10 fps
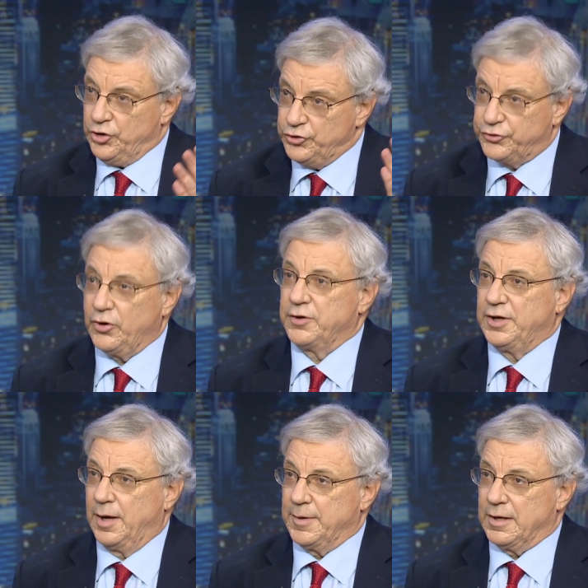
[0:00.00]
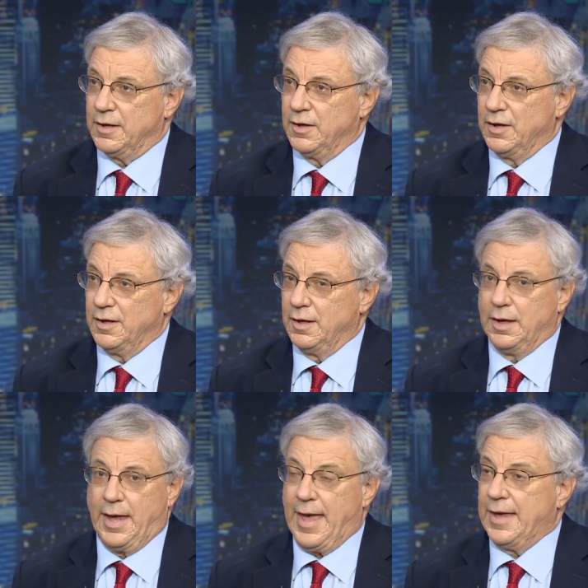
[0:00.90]
you saw Tommy,
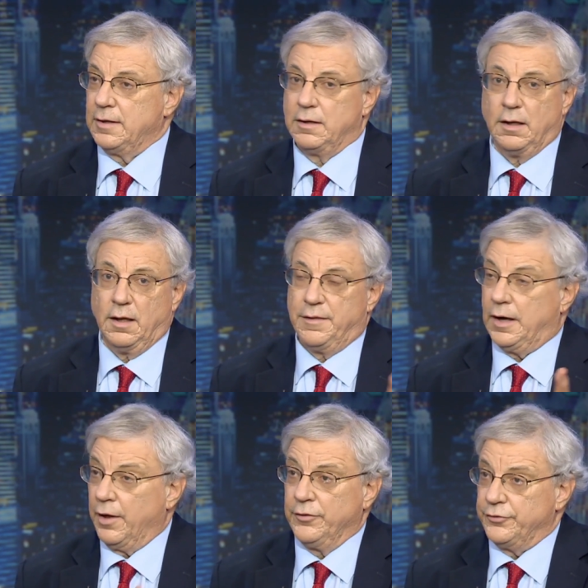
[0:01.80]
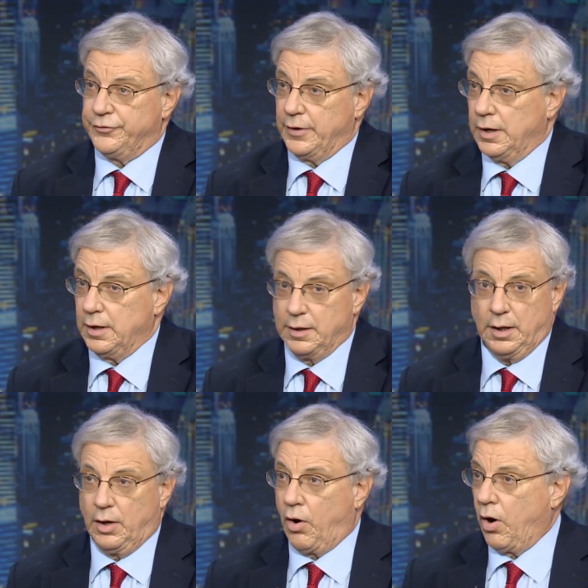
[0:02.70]
and the others
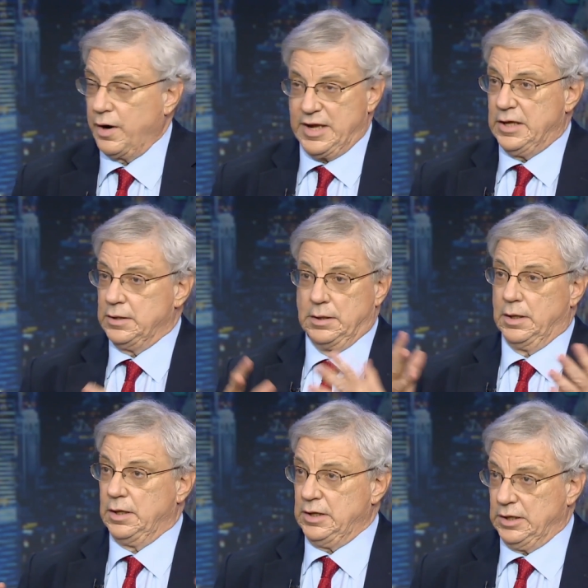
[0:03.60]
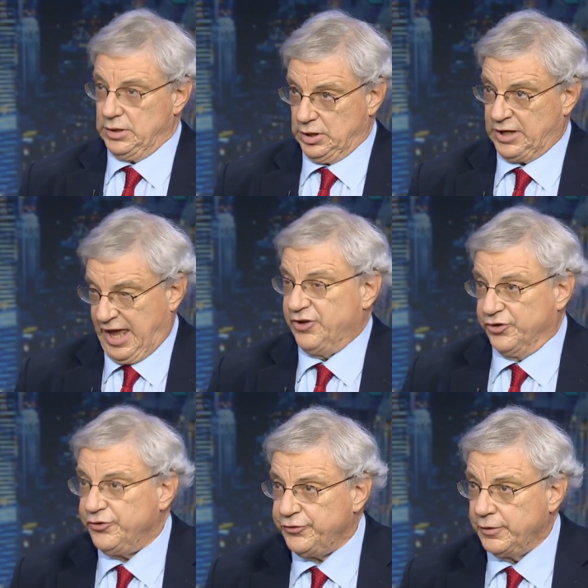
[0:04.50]
are in
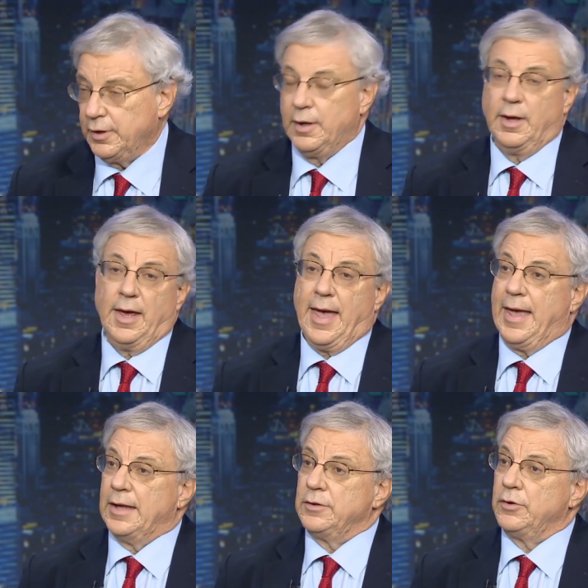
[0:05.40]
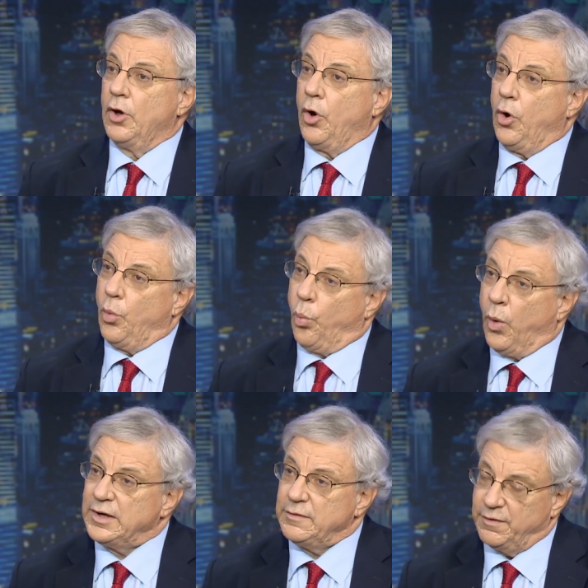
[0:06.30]
cages, and
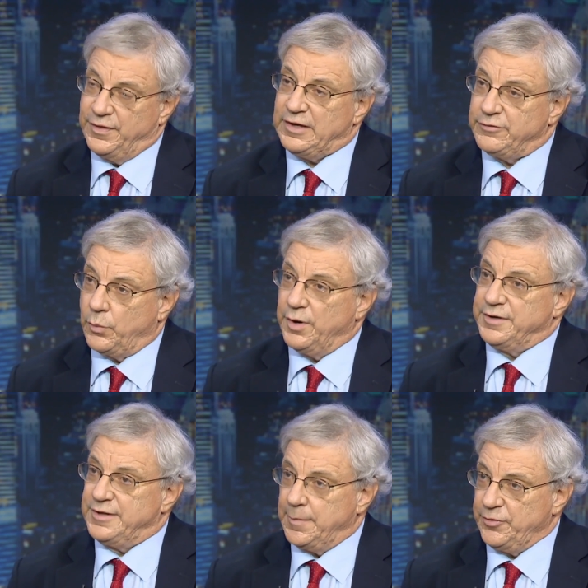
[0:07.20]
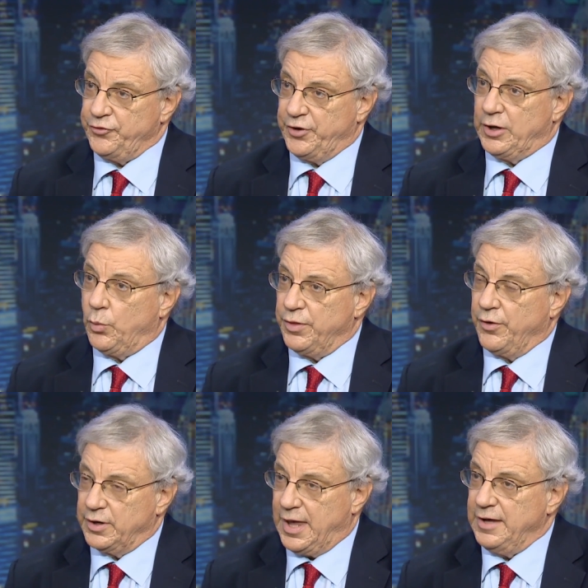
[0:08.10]
one of the things that we're demonstrating with
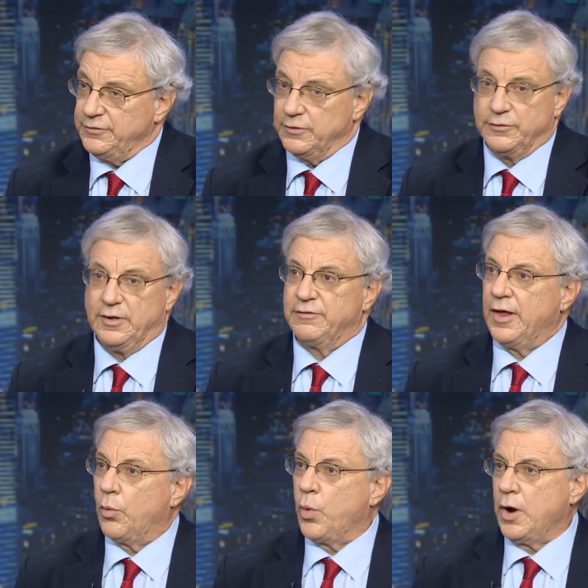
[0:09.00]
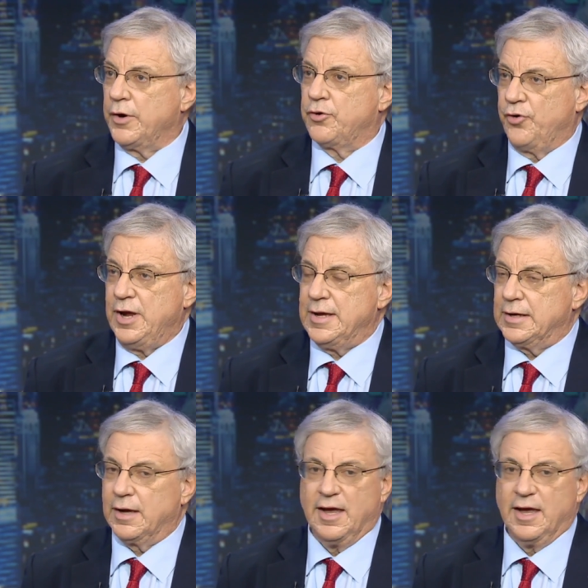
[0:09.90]
our cases is that we're agreeing